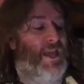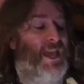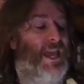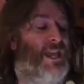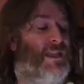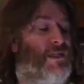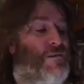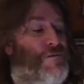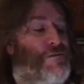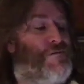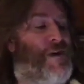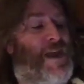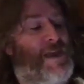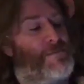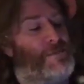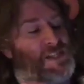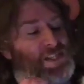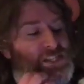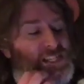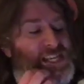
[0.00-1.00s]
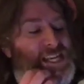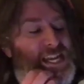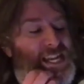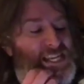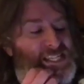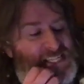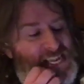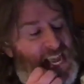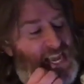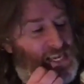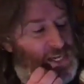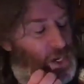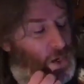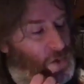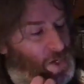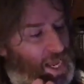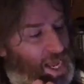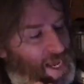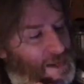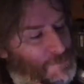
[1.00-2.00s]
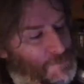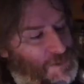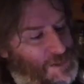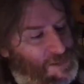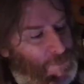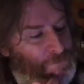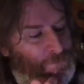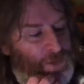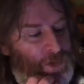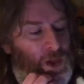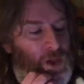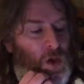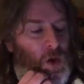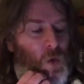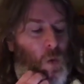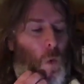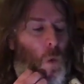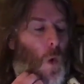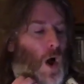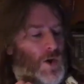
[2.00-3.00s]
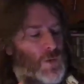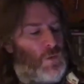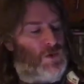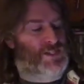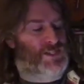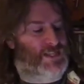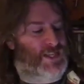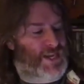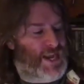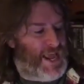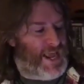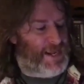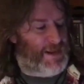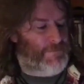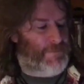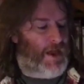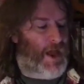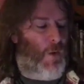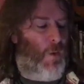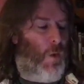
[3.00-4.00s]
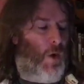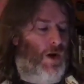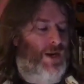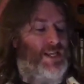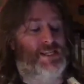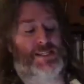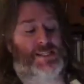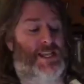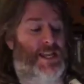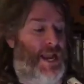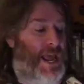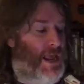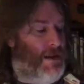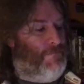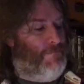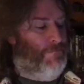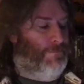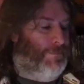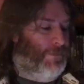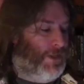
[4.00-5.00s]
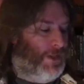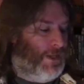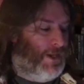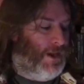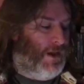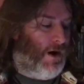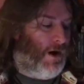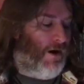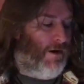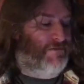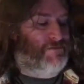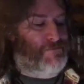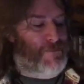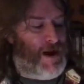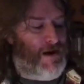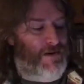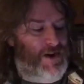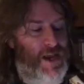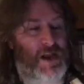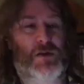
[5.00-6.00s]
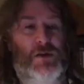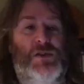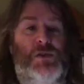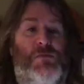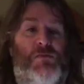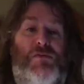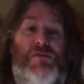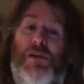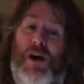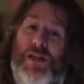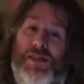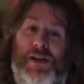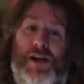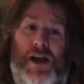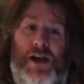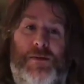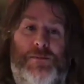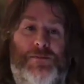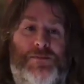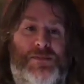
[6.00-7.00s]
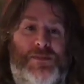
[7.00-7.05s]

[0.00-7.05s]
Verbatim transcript: In the famous Nintendo games, what was the name, what is the name of Mario's brother?